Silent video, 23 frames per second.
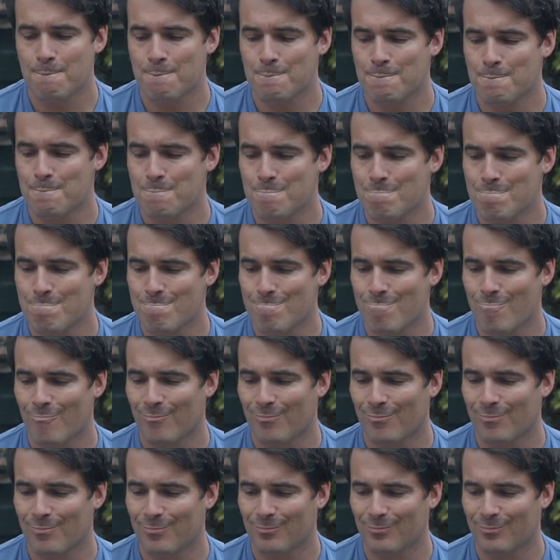
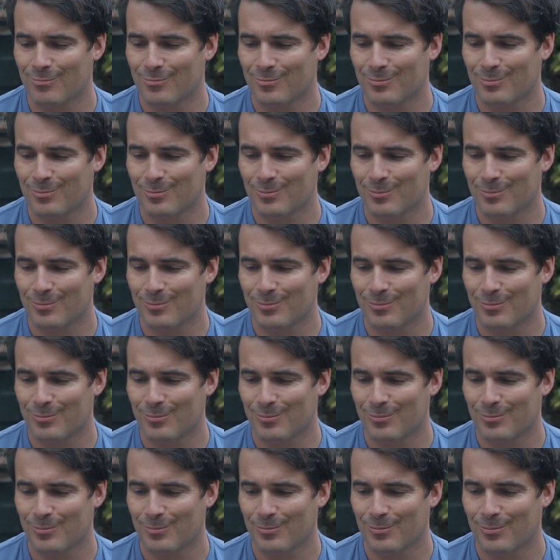
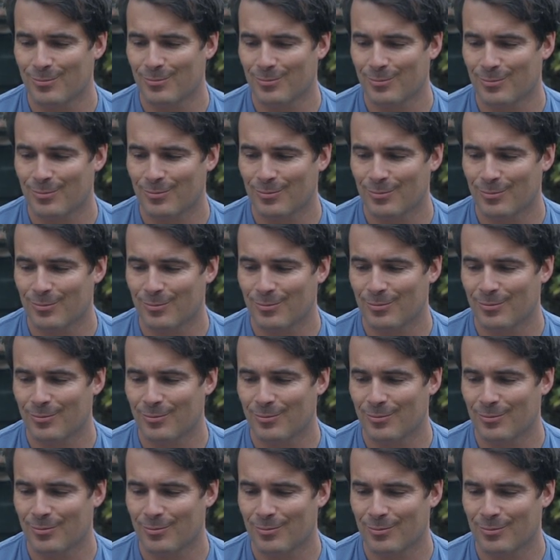
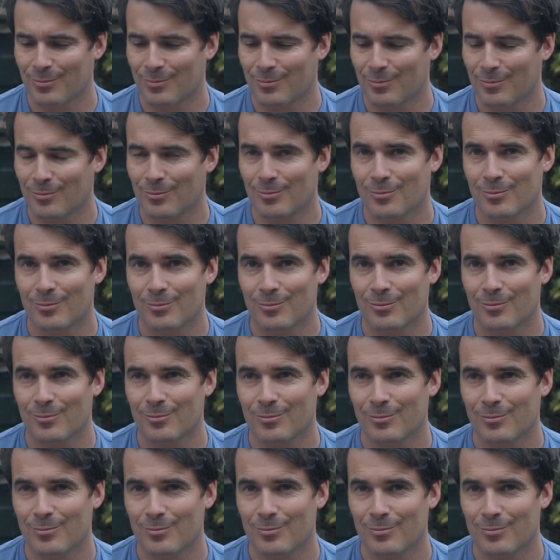
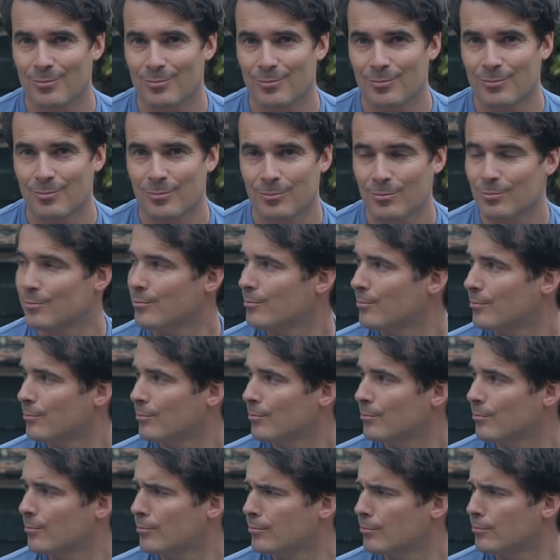
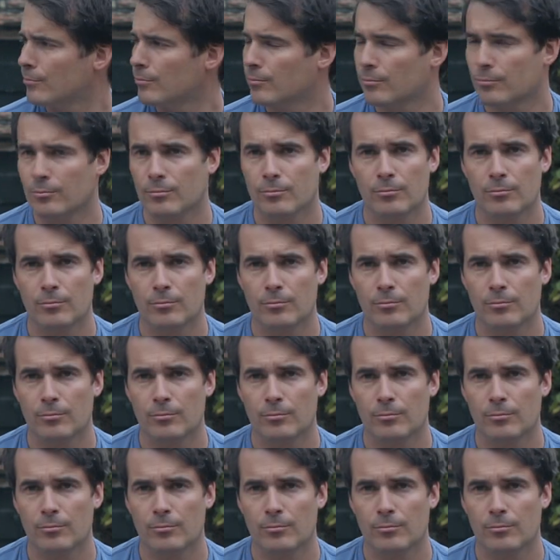This person isn't speaking.